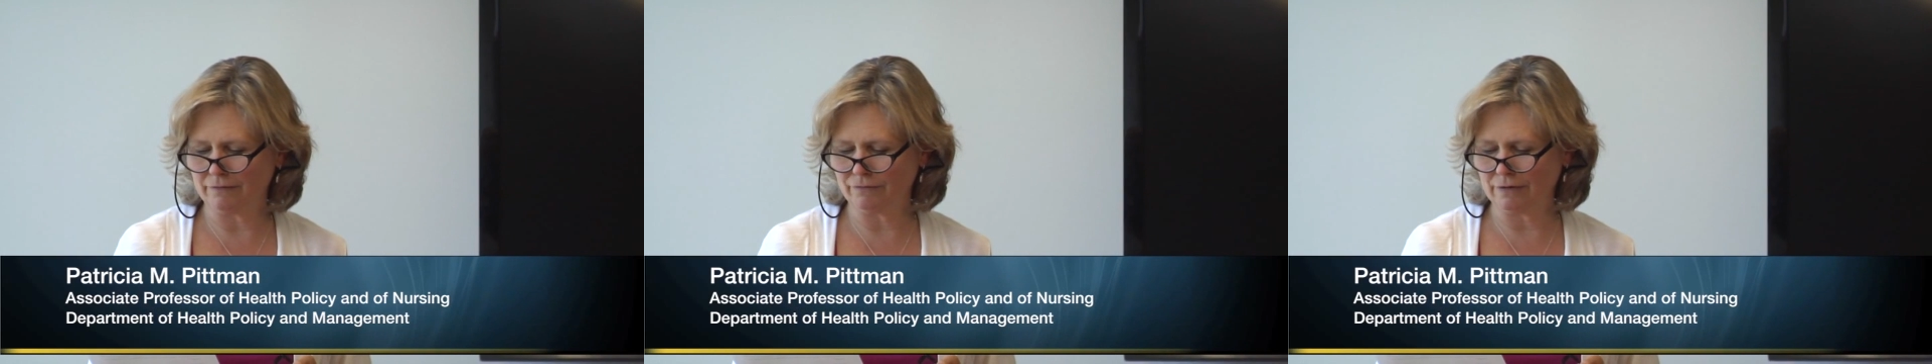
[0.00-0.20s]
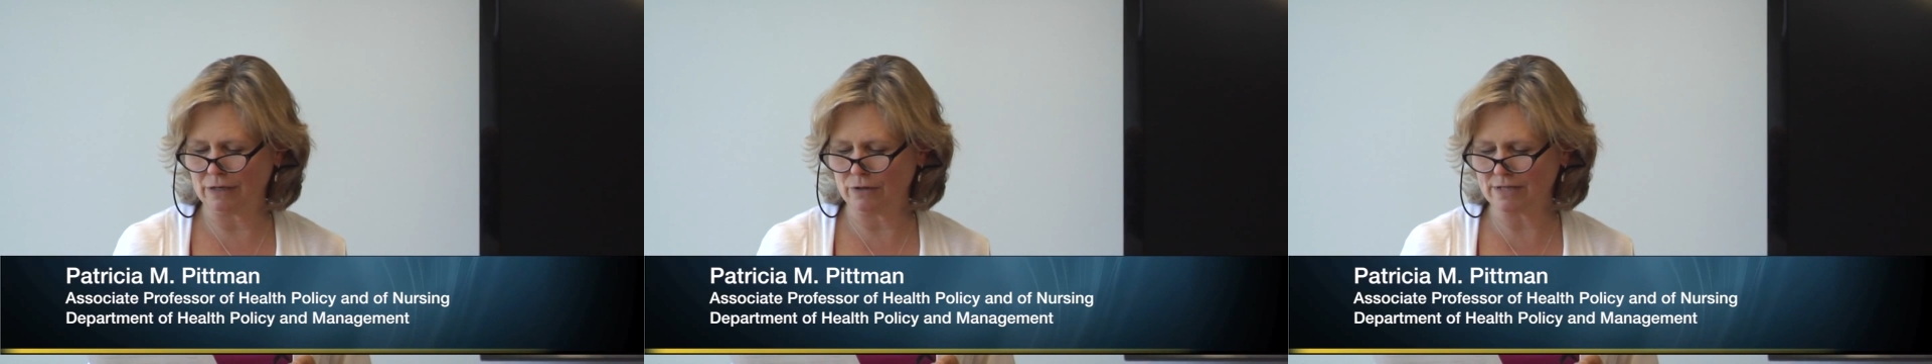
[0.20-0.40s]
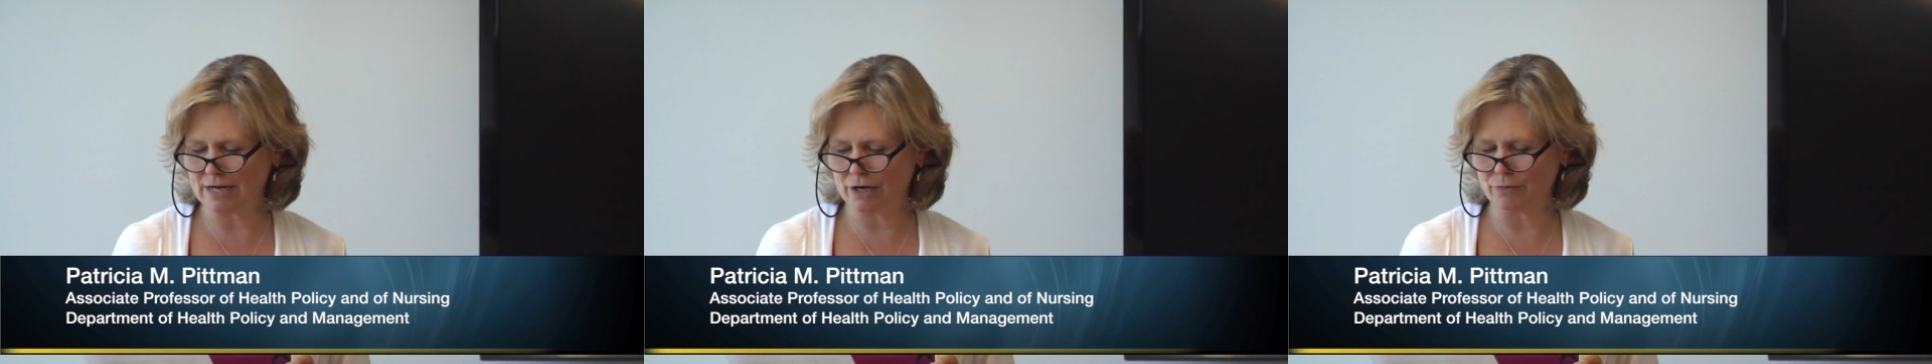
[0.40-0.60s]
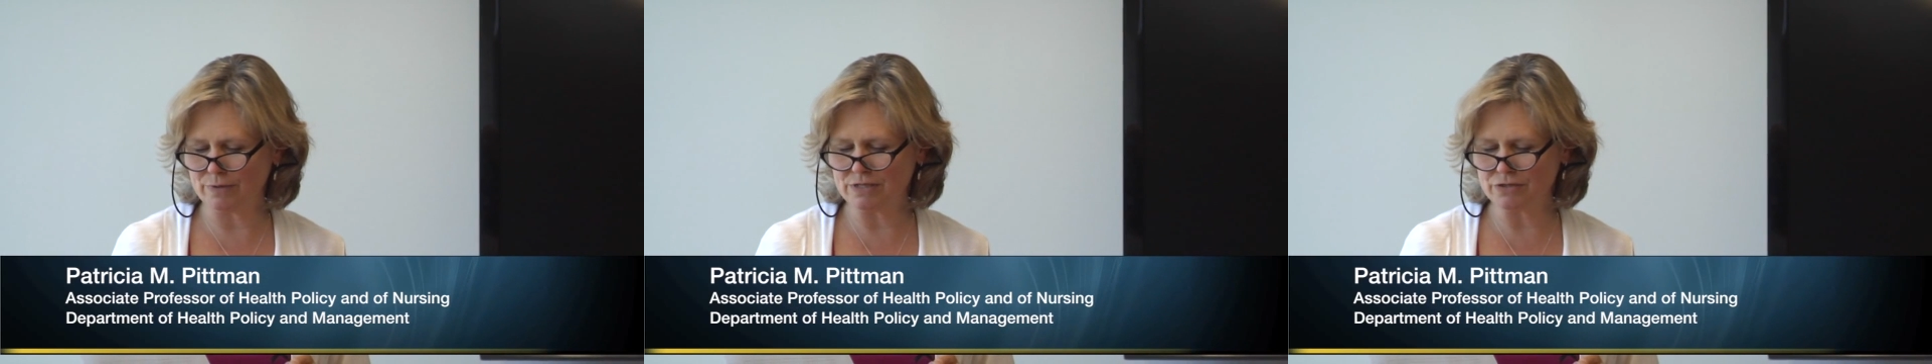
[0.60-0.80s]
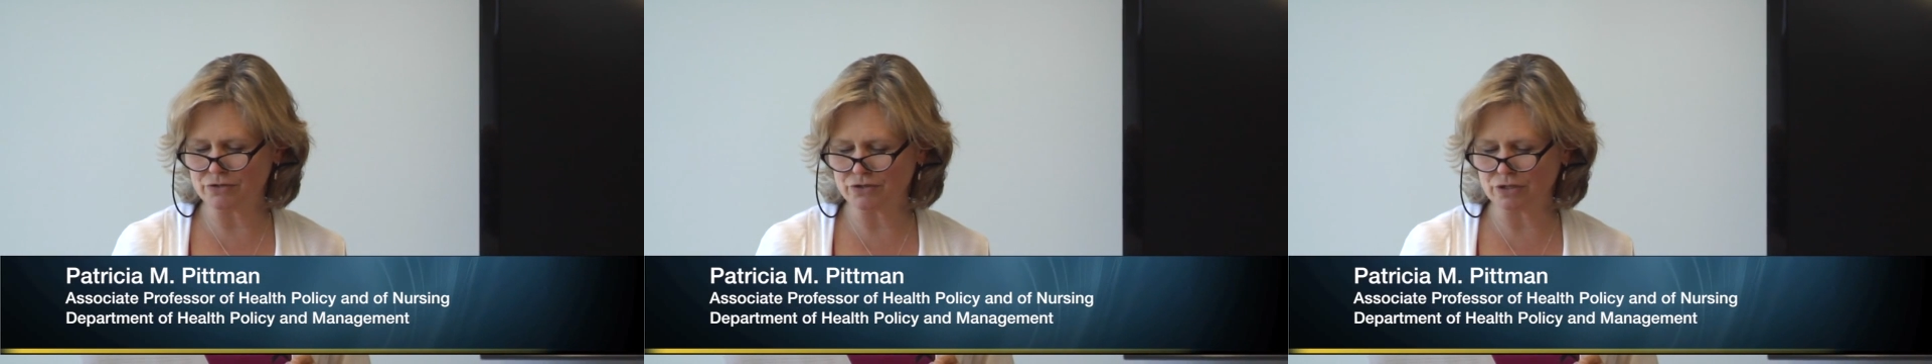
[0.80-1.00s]
for Healthcare
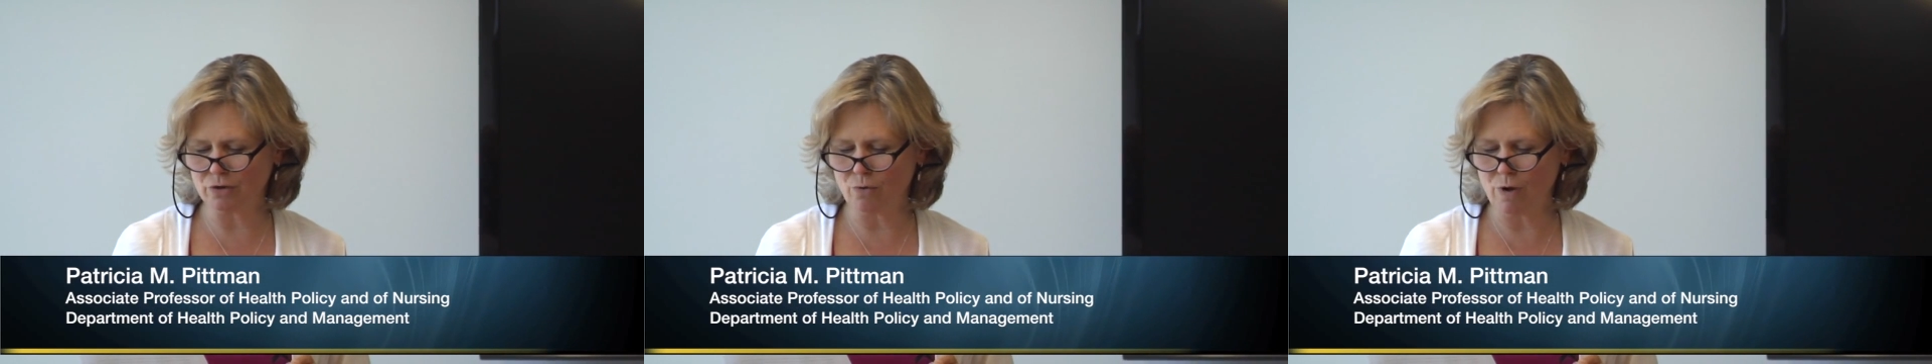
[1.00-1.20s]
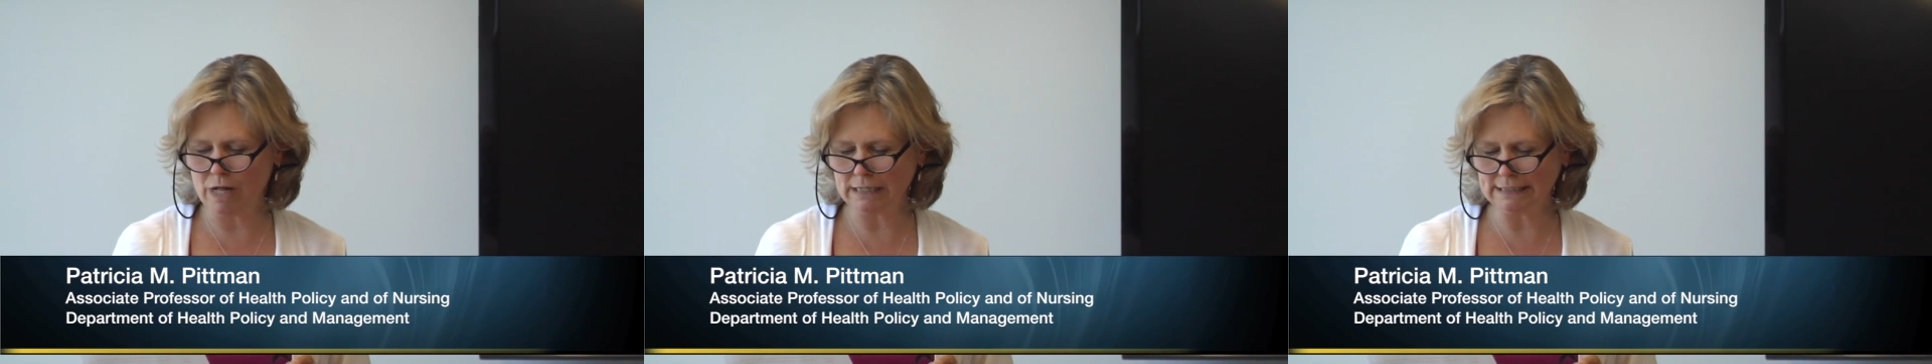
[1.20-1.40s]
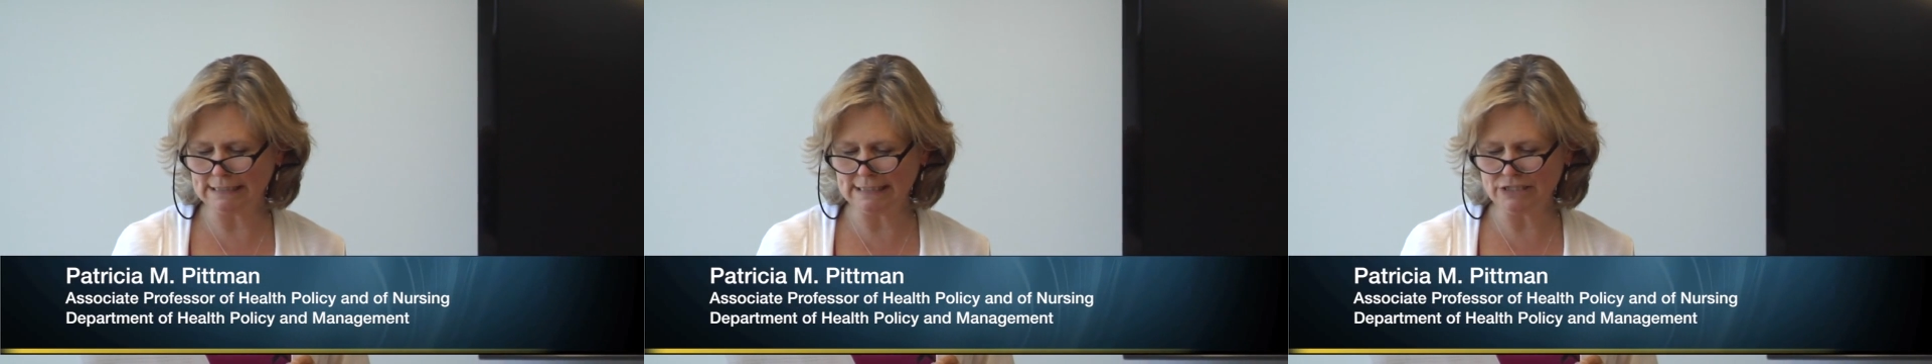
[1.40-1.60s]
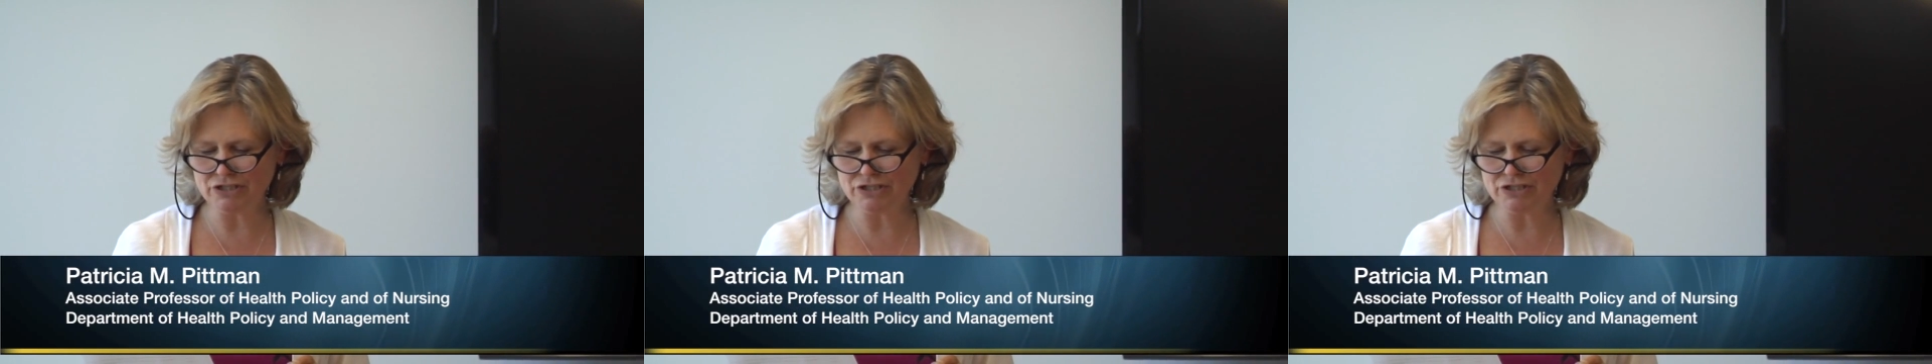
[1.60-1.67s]
Research and Quality.